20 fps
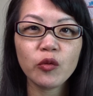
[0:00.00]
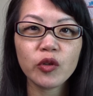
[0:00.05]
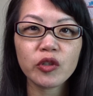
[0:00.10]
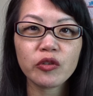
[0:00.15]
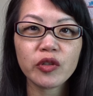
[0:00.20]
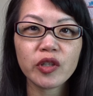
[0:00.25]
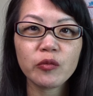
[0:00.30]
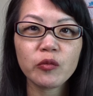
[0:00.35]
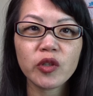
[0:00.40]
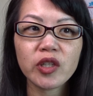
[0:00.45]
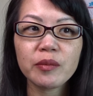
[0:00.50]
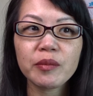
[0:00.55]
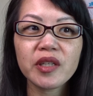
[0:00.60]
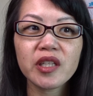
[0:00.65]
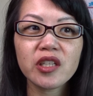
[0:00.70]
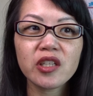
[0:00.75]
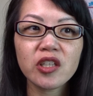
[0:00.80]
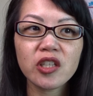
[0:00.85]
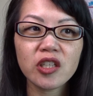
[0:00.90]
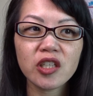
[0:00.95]
wondering what I'm
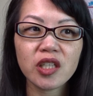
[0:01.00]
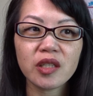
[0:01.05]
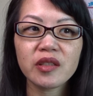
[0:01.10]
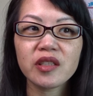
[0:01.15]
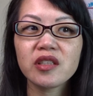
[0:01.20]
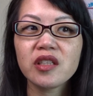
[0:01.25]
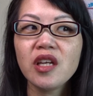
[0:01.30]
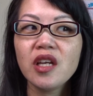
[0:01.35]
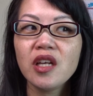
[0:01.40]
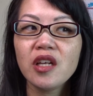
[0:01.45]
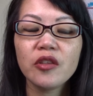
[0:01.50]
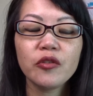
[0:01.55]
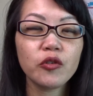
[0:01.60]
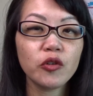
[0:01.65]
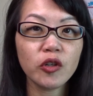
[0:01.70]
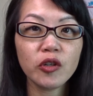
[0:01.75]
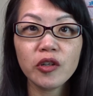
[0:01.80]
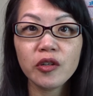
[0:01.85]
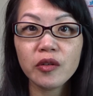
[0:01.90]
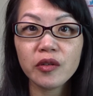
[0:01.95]
gonna cook and
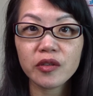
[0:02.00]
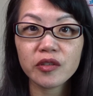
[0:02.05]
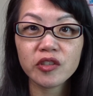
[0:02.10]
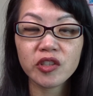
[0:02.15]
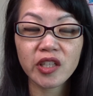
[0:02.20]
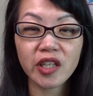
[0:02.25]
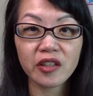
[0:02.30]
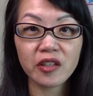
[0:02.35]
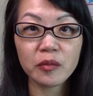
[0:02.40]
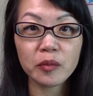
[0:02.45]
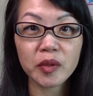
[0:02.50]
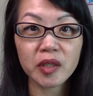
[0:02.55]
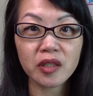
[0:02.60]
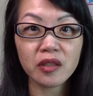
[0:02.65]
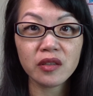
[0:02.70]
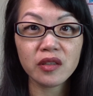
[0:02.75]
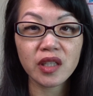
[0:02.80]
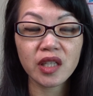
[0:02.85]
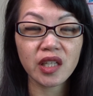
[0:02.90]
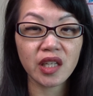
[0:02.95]
throw together a
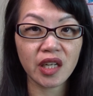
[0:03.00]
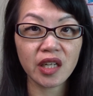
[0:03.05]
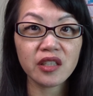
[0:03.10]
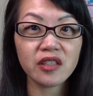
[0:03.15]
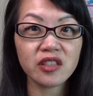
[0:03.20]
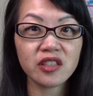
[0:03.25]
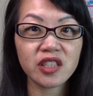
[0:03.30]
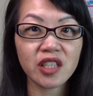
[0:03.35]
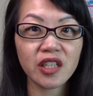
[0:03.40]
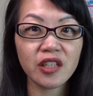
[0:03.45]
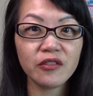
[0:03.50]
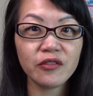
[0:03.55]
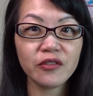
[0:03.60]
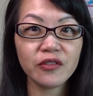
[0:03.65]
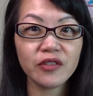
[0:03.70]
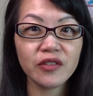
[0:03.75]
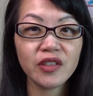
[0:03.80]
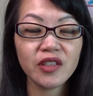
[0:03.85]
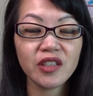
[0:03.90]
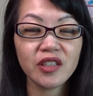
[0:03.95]
meal like Iron
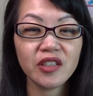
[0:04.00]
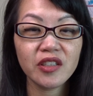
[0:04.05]
Chef.